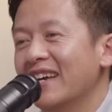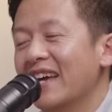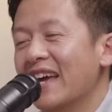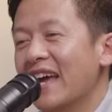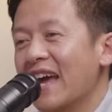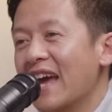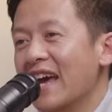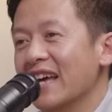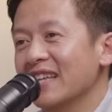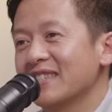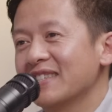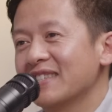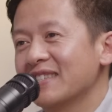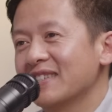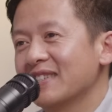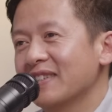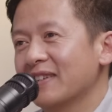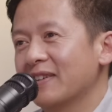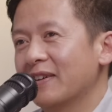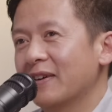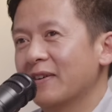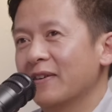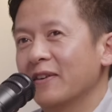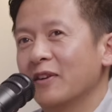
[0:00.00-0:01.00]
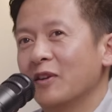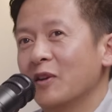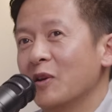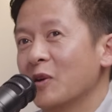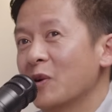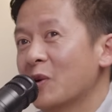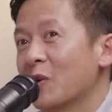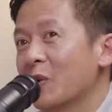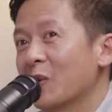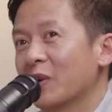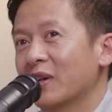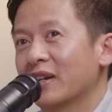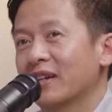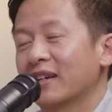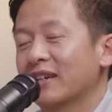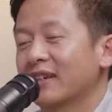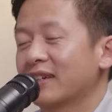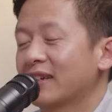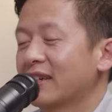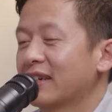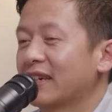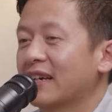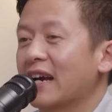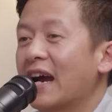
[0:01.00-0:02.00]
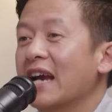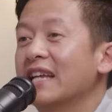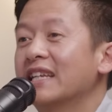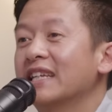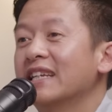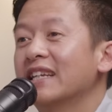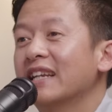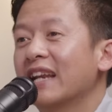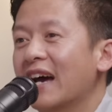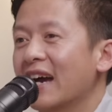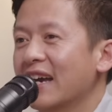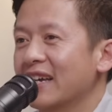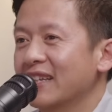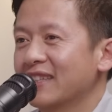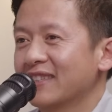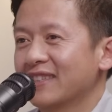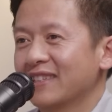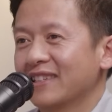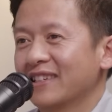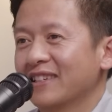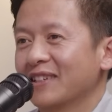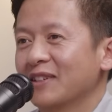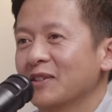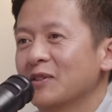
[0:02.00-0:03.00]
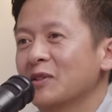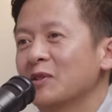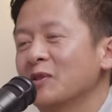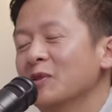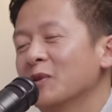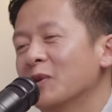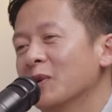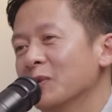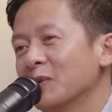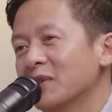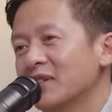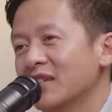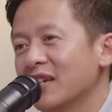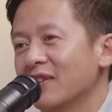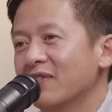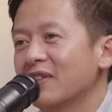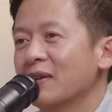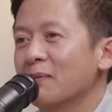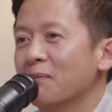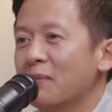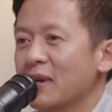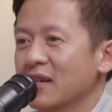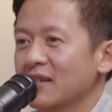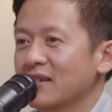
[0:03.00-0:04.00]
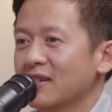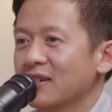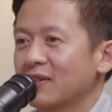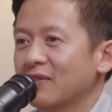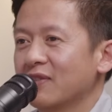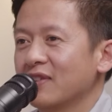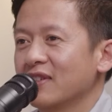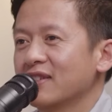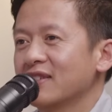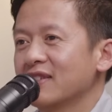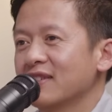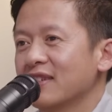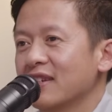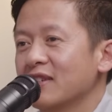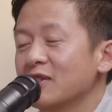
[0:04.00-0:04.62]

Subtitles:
as your guiding light to always give the best service,